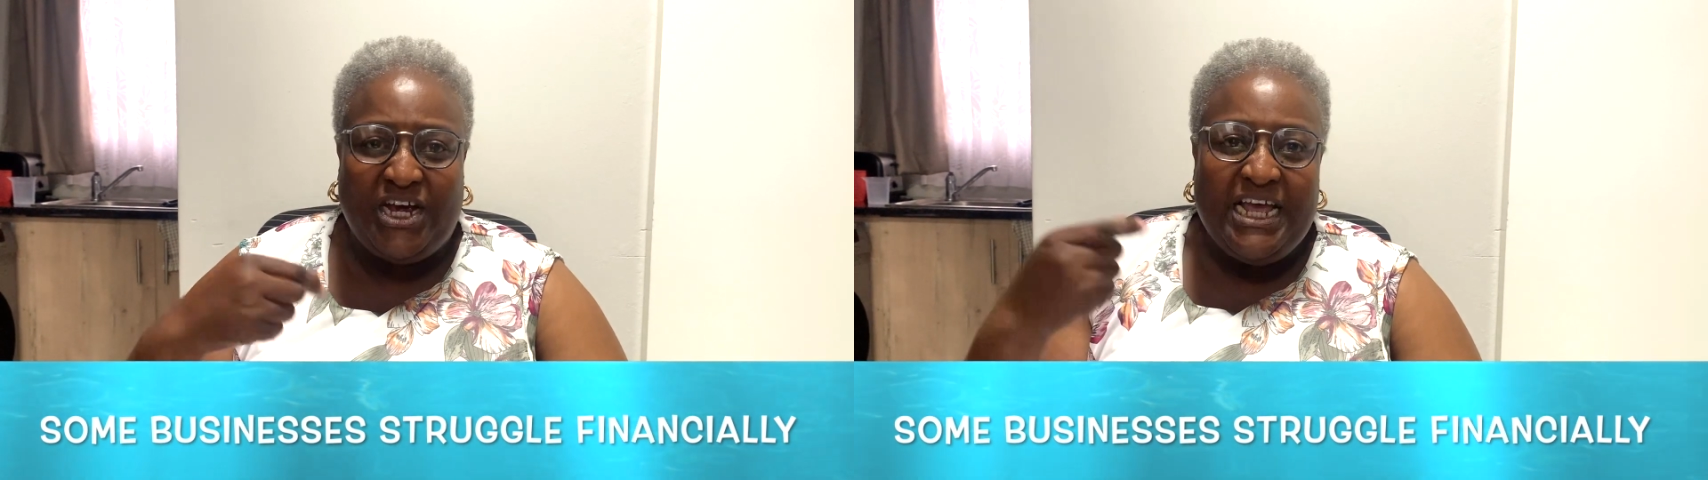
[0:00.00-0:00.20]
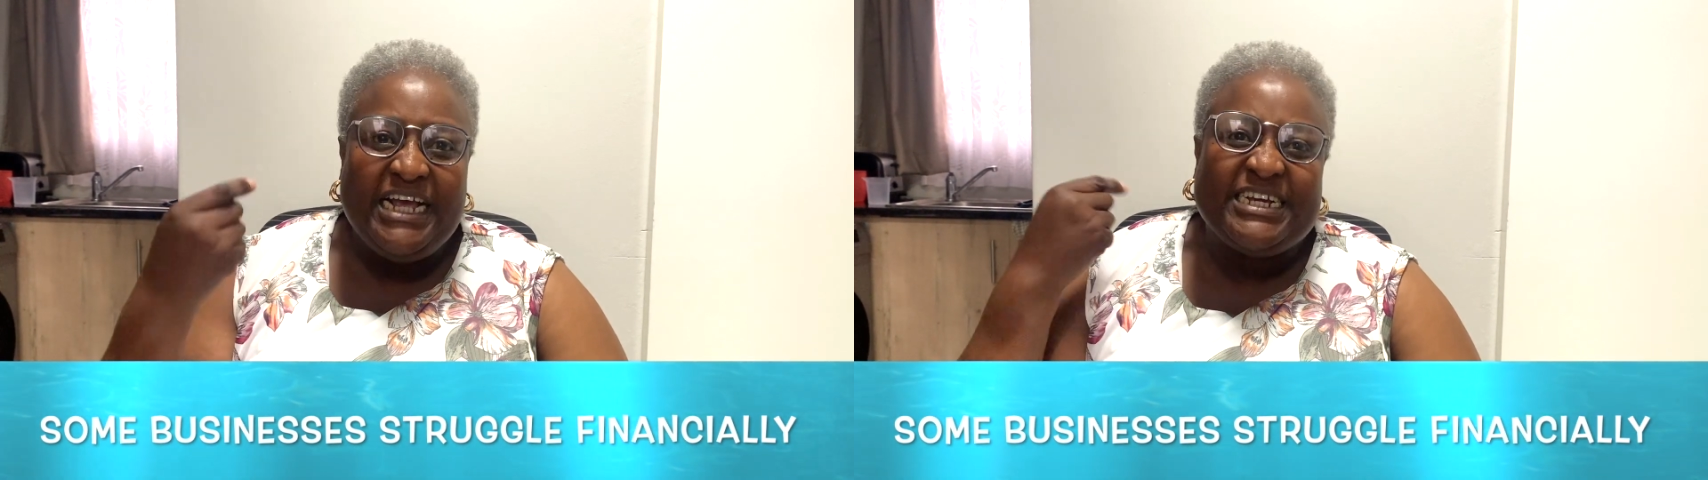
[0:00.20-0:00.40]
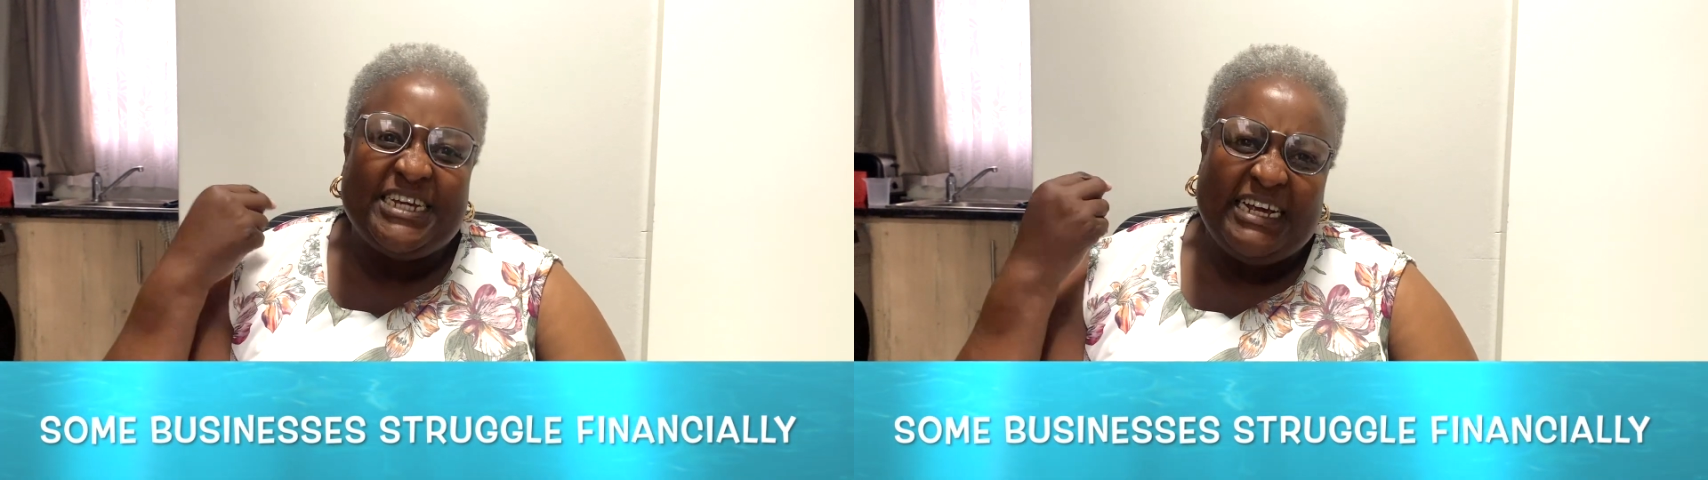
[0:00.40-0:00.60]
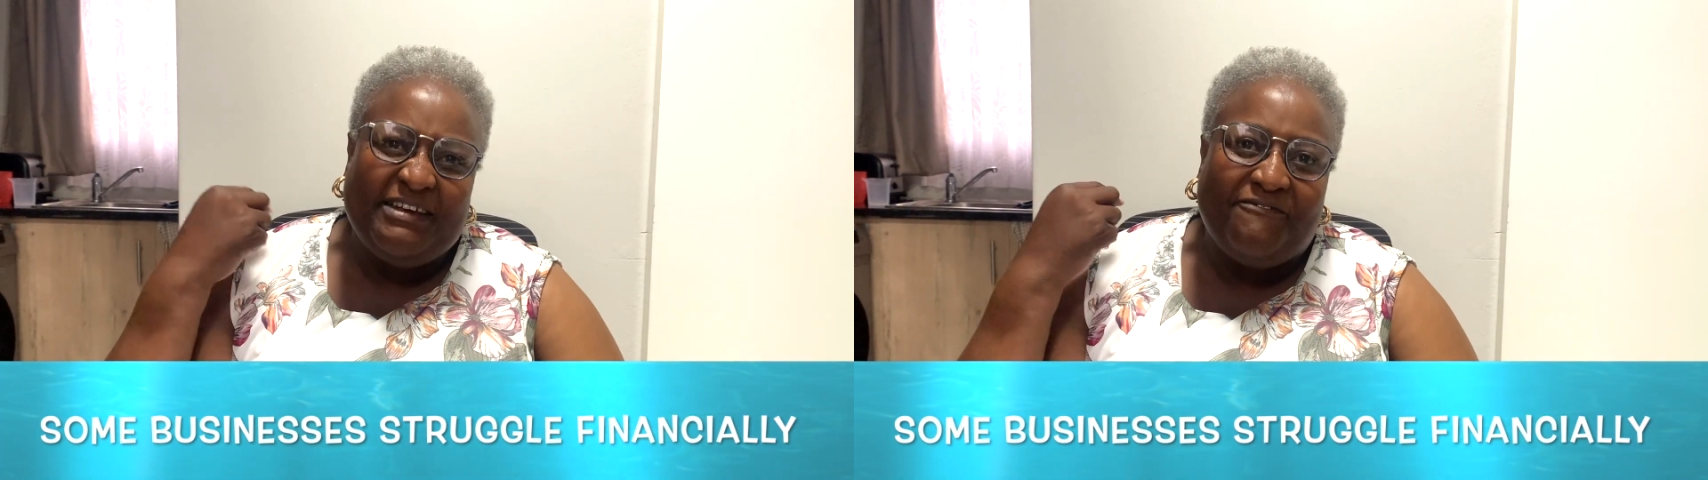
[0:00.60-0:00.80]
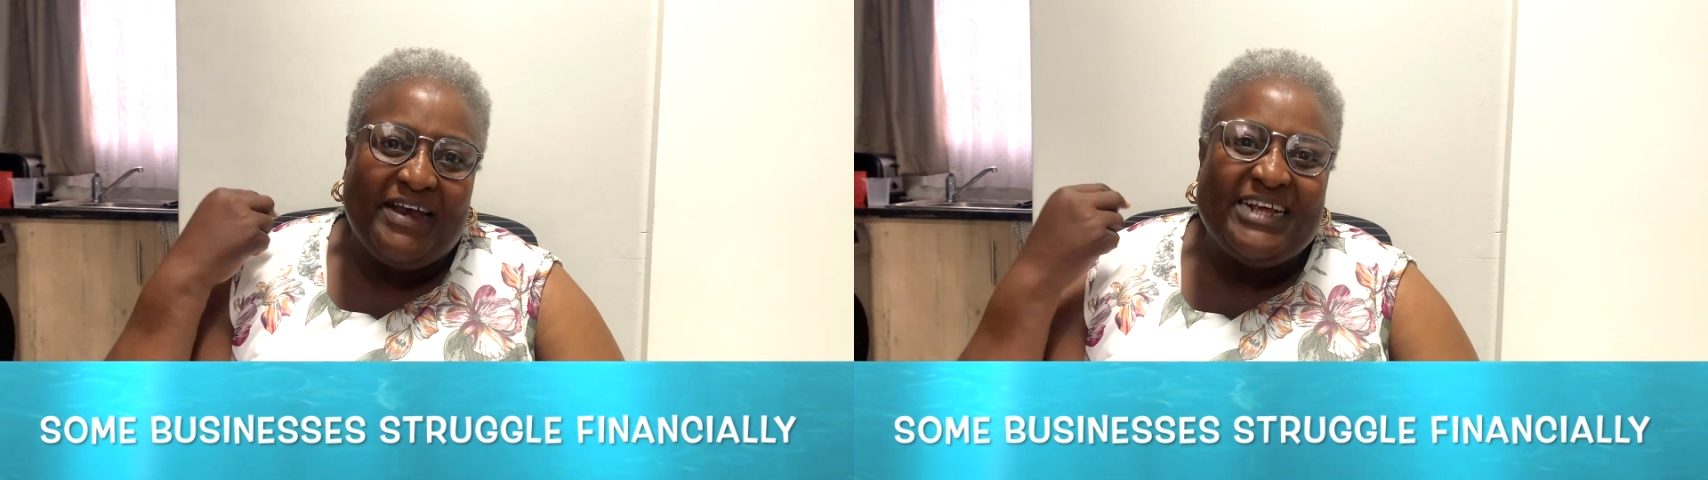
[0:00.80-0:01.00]
It creates a
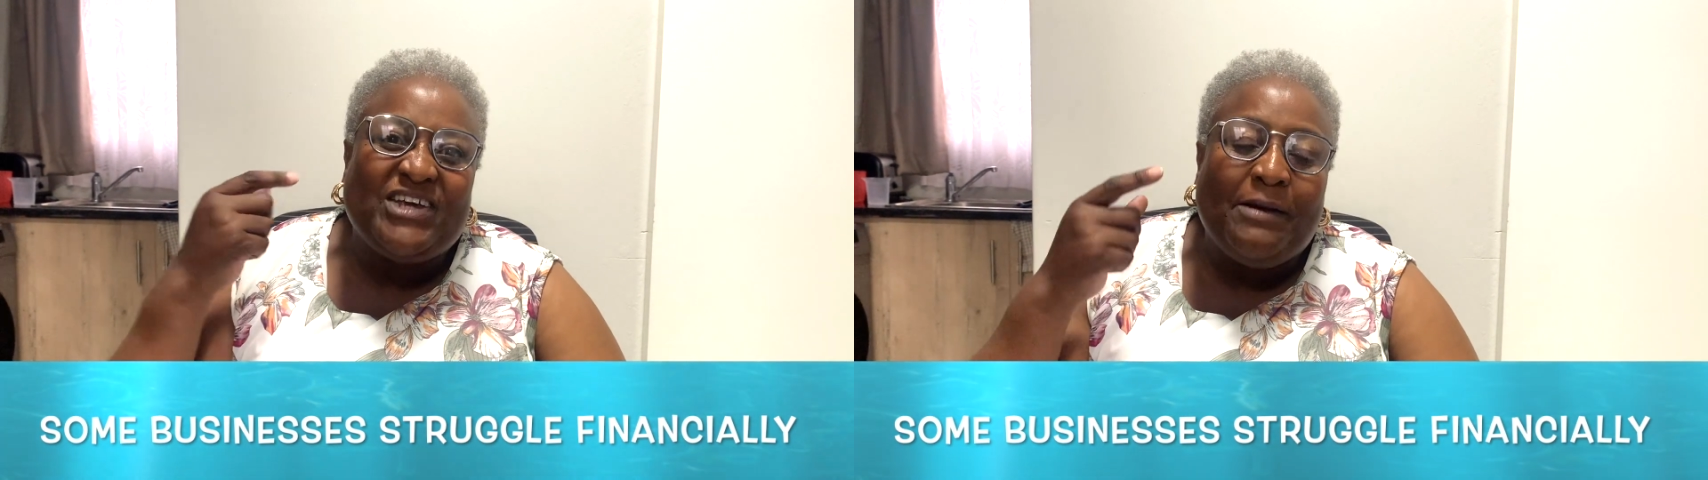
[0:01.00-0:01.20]
financial